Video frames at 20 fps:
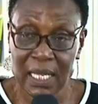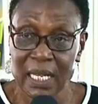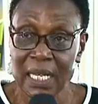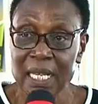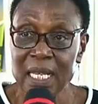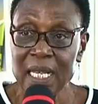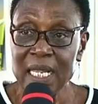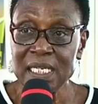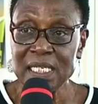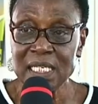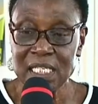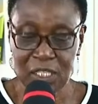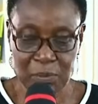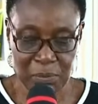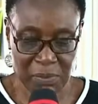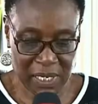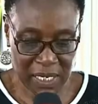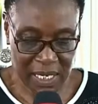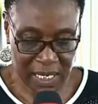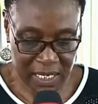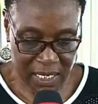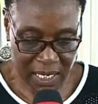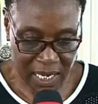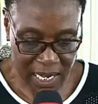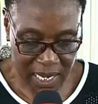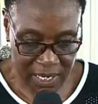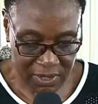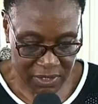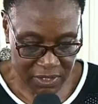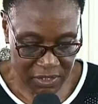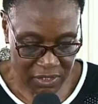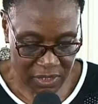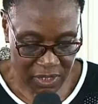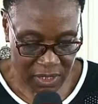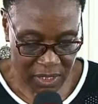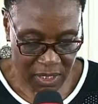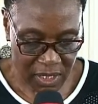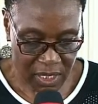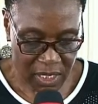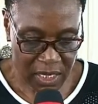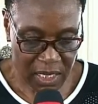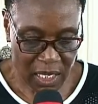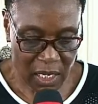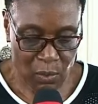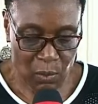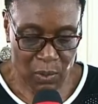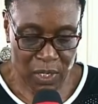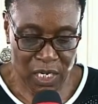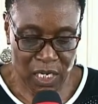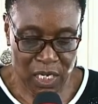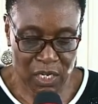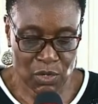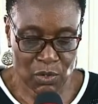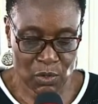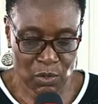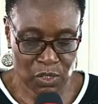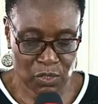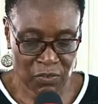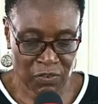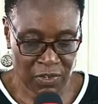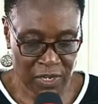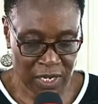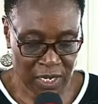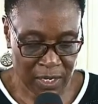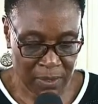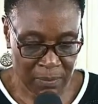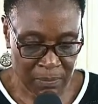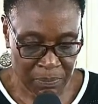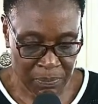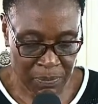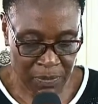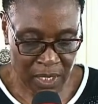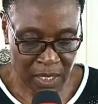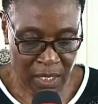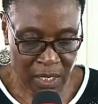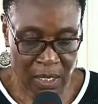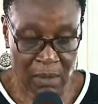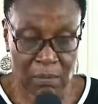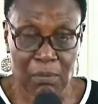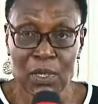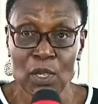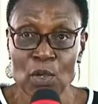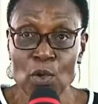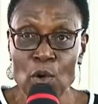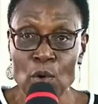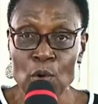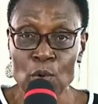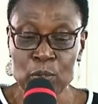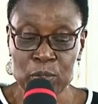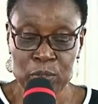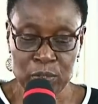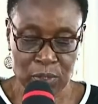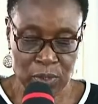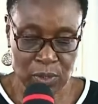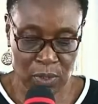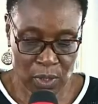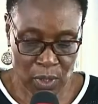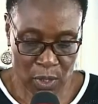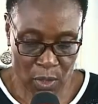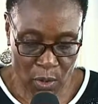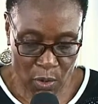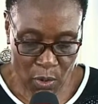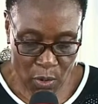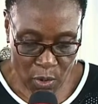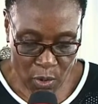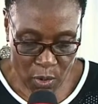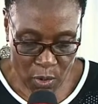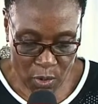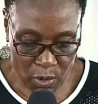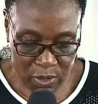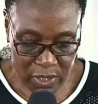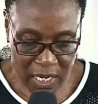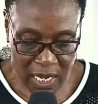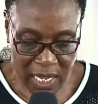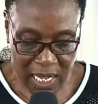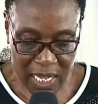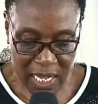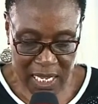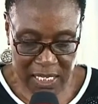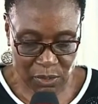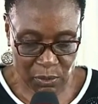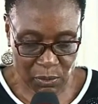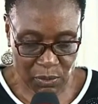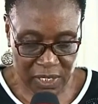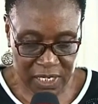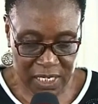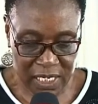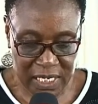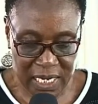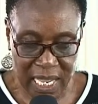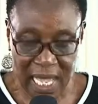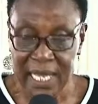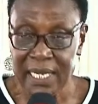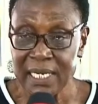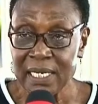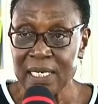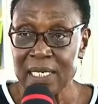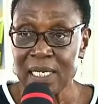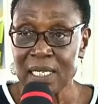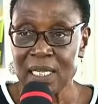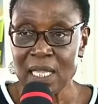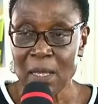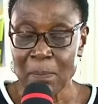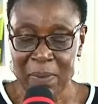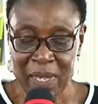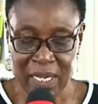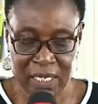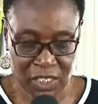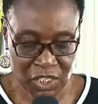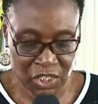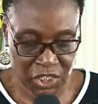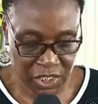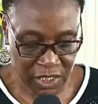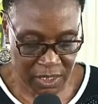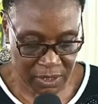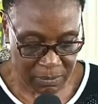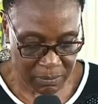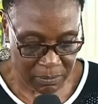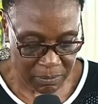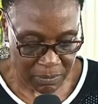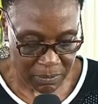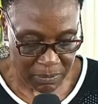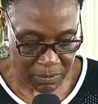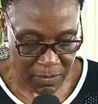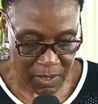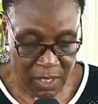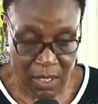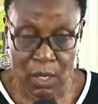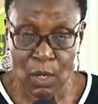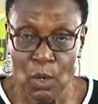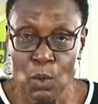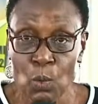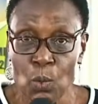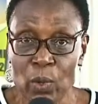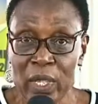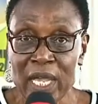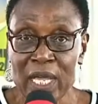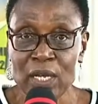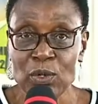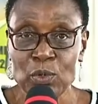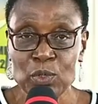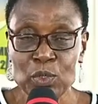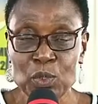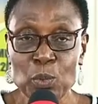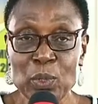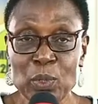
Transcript: let us be encouraged that we need not fear, because God has already done the punishing. We are not